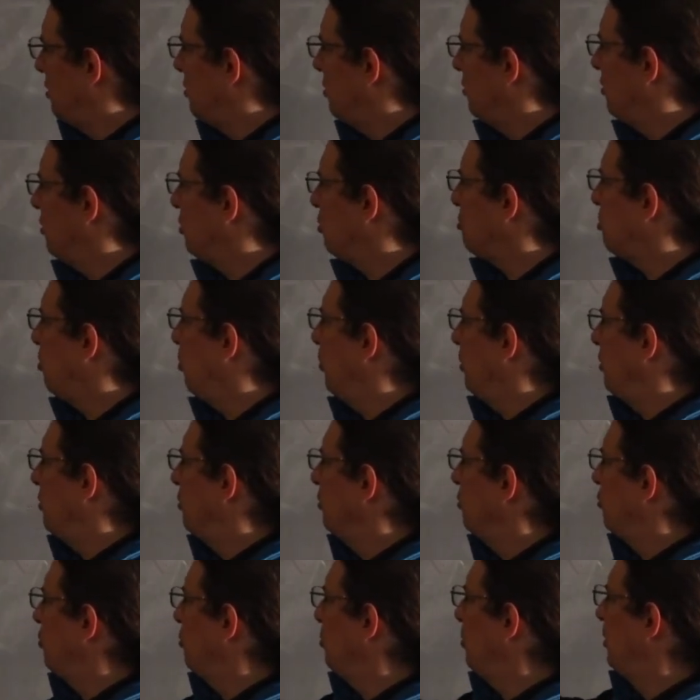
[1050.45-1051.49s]
to this point
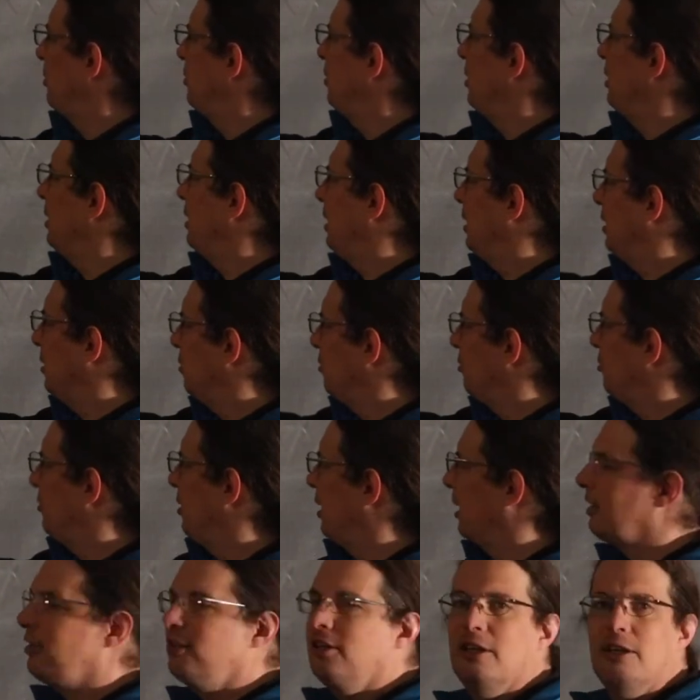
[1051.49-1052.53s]
is the one that
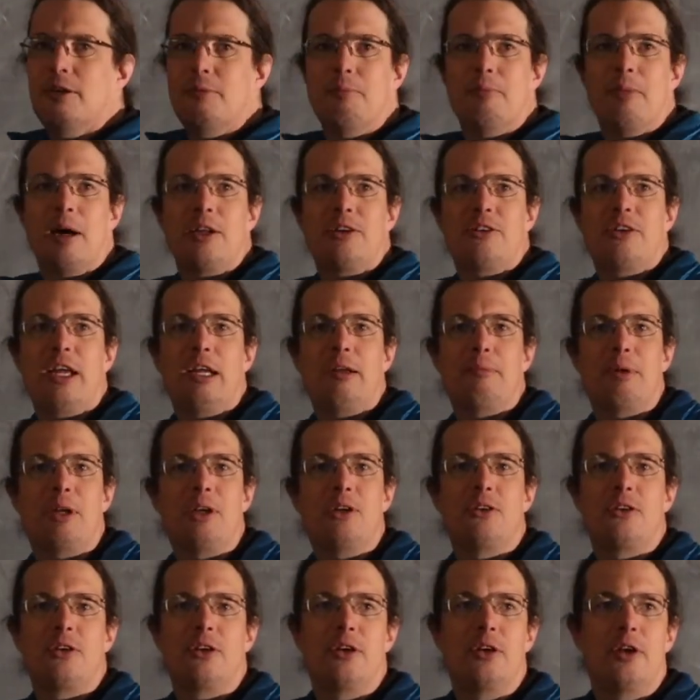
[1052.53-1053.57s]
intersected my
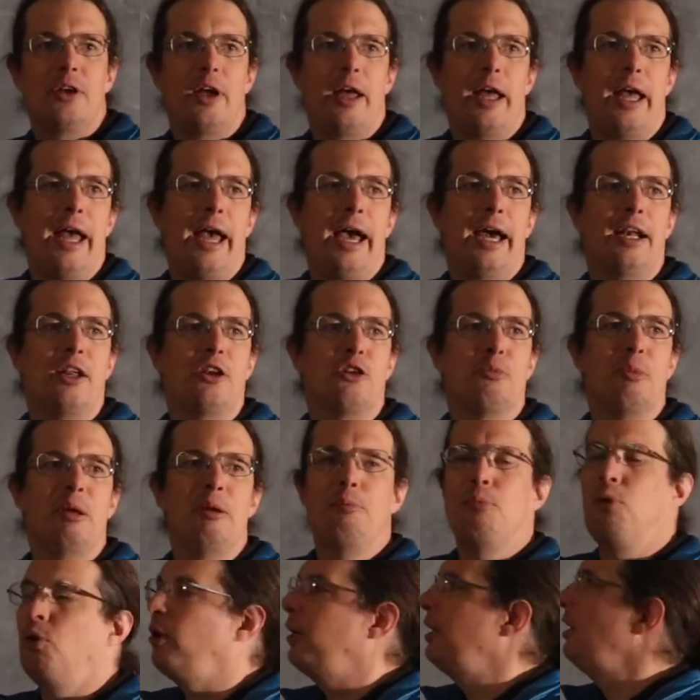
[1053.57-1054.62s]
segment at its
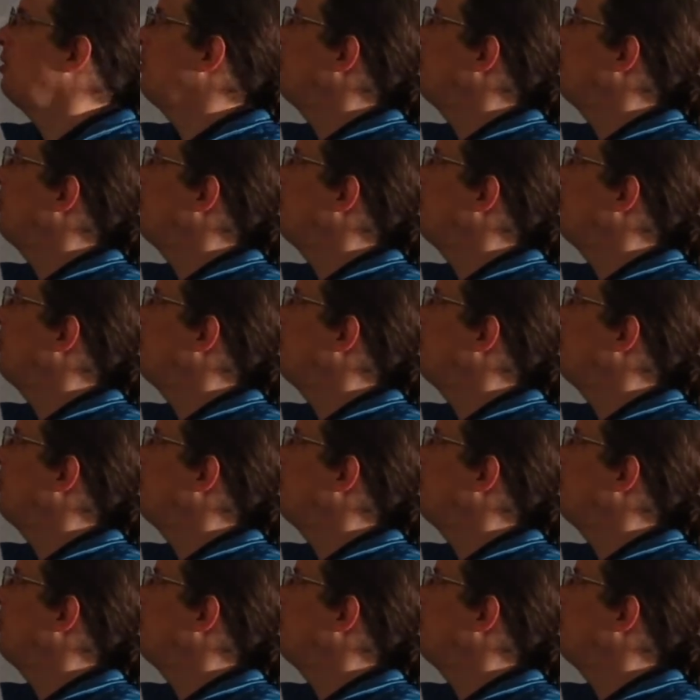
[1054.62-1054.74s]
midpoint.